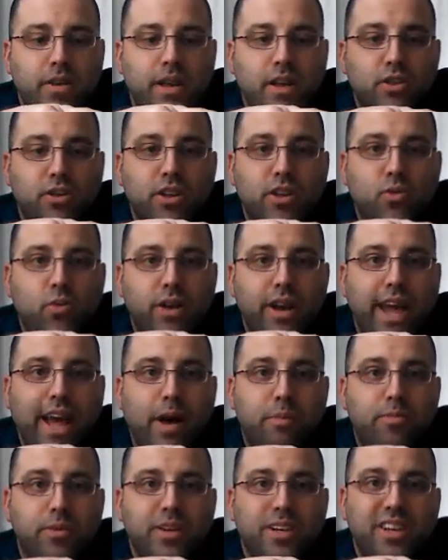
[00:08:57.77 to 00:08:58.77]
Now look at what
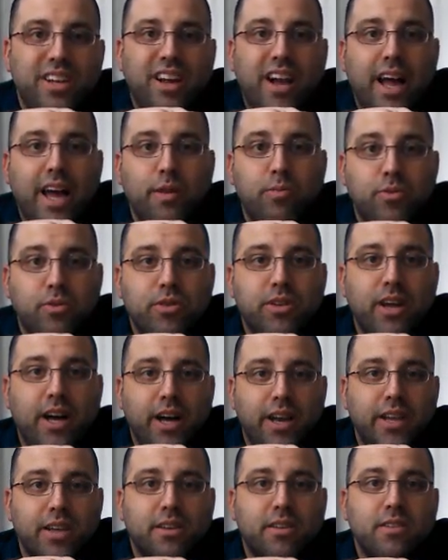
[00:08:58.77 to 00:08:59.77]
happened in a
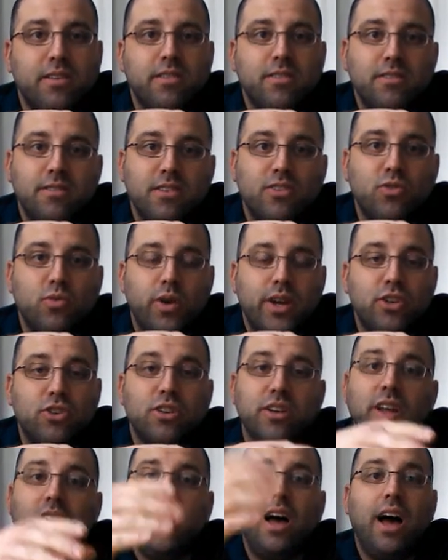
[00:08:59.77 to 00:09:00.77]
hypertonic
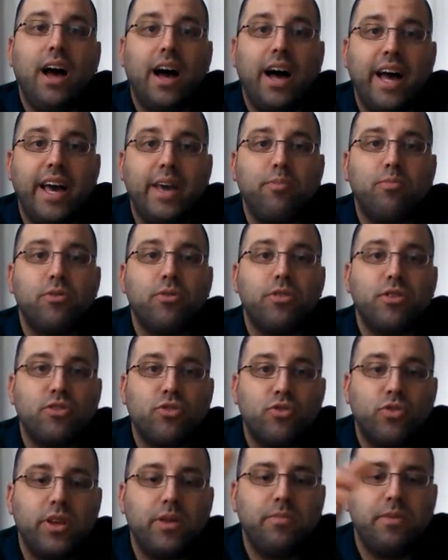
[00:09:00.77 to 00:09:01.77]
situation,
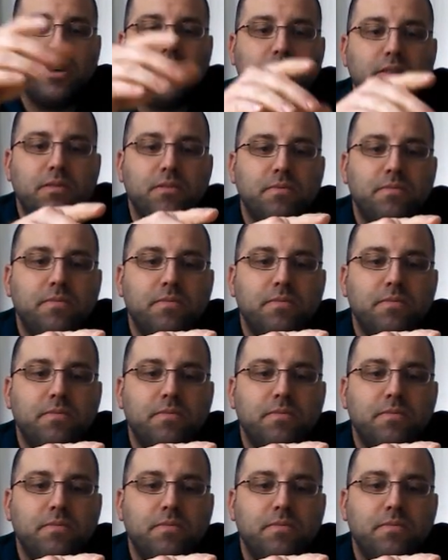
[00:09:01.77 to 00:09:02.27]
hypernatremia.